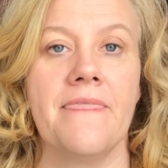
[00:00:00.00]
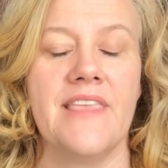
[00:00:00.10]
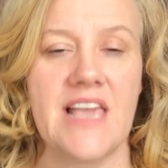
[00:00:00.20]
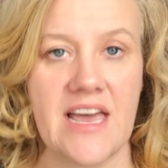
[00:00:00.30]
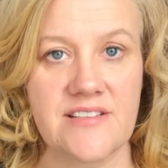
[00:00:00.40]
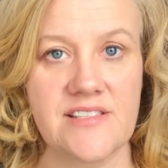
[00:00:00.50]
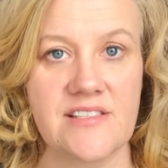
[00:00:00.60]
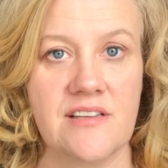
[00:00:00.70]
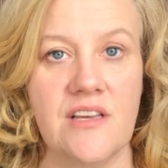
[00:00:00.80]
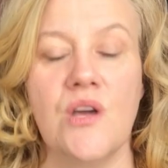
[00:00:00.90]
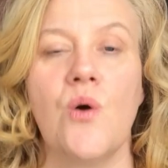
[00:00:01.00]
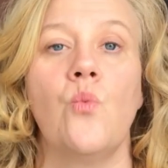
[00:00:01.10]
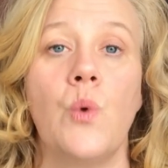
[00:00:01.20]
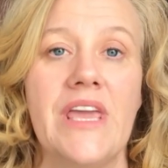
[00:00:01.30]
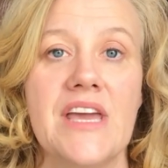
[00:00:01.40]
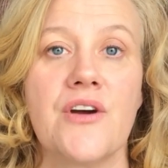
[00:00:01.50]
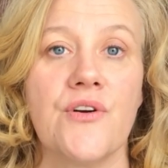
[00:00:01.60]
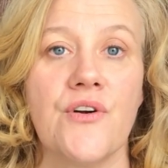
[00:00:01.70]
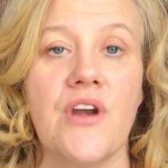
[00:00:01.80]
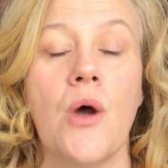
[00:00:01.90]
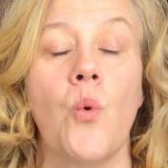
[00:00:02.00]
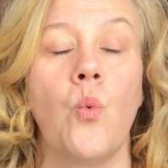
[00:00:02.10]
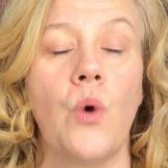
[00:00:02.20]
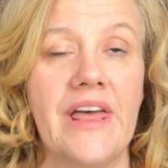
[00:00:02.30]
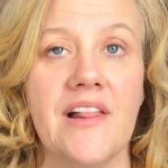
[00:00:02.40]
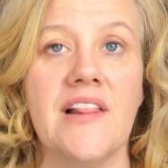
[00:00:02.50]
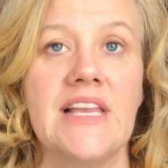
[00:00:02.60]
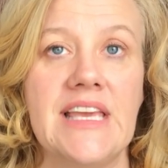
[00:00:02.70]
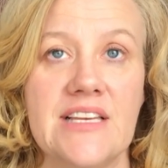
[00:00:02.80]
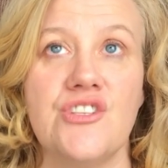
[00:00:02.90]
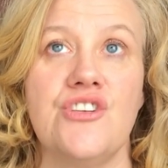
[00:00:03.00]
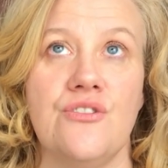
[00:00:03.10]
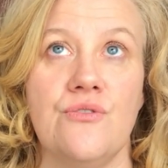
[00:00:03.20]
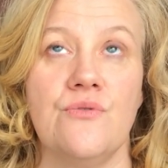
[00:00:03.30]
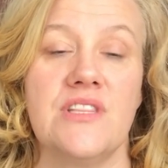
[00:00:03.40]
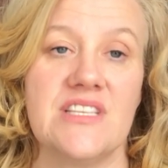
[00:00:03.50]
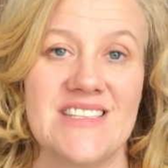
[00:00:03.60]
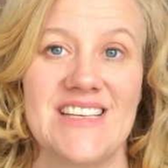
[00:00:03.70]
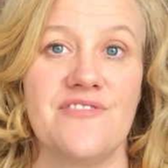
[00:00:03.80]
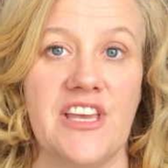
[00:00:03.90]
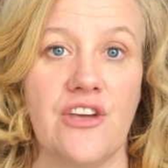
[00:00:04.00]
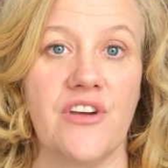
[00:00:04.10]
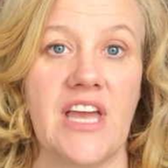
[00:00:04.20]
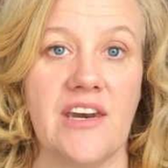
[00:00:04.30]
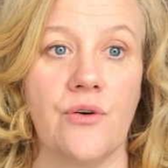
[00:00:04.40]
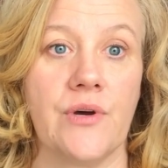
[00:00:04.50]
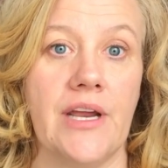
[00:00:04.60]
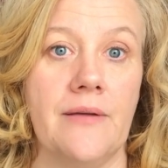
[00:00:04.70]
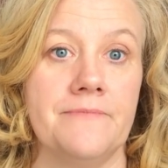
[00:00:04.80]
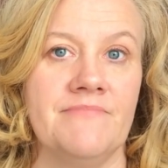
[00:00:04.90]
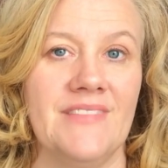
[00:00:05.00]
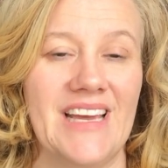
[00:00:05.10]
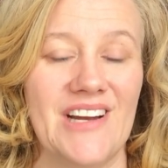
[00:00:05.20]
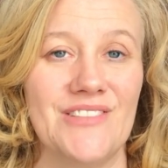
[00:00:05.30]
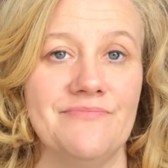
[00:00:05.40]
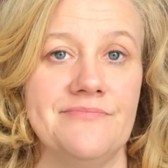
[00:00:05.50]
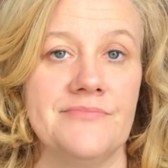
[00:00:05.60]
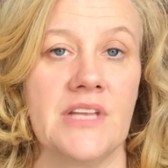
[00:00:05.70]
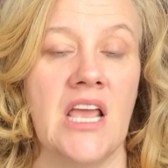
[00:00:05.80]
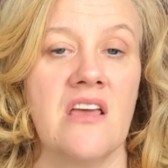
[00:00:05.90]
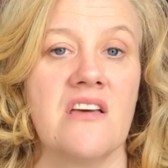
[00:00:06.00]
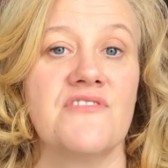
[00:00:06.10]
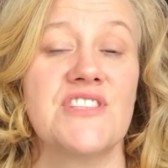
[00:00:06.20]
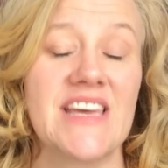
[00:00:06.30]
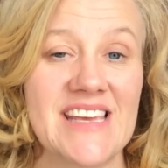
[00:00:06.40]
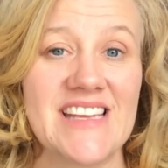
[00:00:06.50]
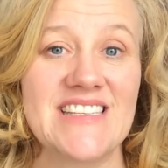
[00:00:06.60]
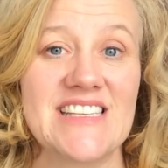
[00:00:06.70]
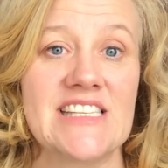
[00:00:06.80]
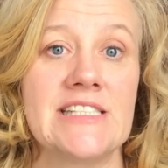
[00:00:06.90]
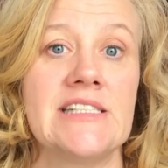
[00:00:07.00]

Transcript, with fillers: Yes, we earn well into the six-figure category. There, I've said it.